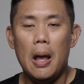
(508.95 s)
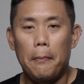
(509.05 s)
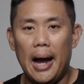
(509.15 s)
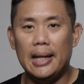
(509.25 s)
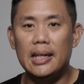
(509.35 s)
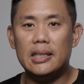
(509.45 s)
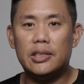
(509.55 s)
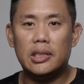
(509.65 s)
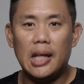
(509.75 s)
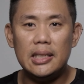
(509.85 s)
But I did
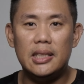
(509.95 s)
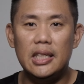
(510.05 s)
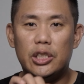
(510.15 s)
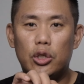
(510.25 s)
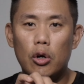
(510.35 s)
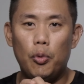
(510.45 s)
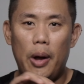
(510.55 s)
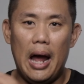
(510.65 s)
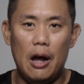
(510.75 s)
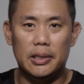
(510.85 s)
test this drone
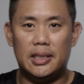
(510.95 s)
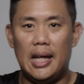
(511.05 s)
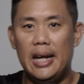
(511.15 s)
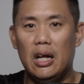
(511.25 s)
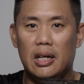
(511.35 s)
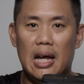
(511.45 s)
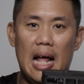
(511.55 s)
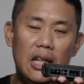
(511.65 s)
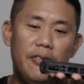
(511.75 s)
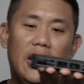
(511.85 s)
where I was standing on an
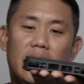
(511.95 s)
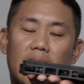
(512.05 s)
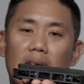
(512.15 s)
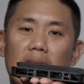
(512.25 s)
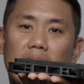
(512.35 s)
elevated